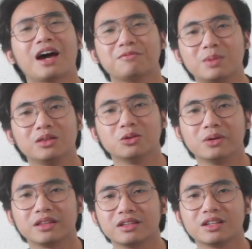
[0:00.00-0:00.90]
have been
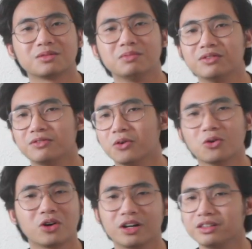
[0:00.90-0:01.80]
doing this
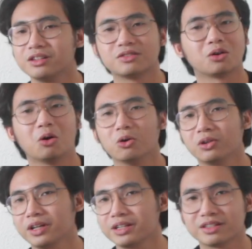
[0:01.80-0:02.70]
before this
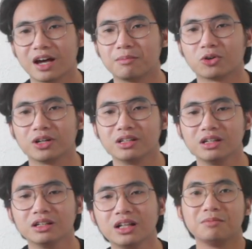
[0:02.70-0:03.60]
whole exam
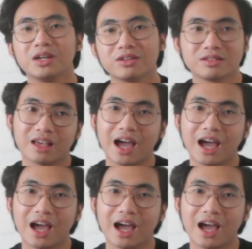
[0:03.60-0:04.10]
ordeal because